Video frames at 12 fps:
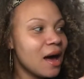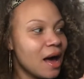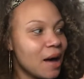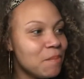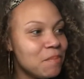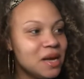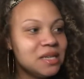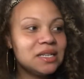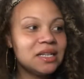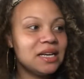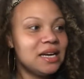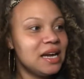
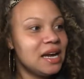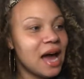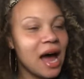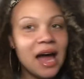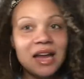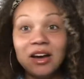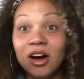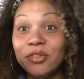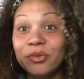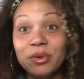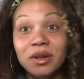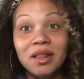mentally I had gone
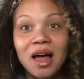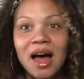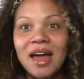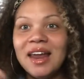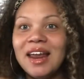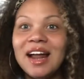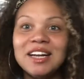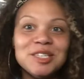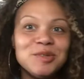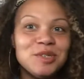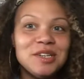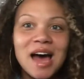through a lot, and
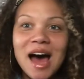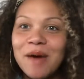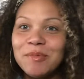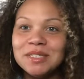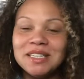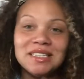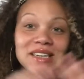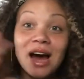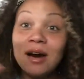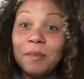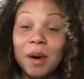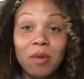it's not
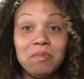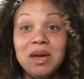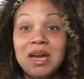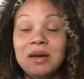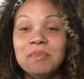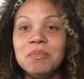about me,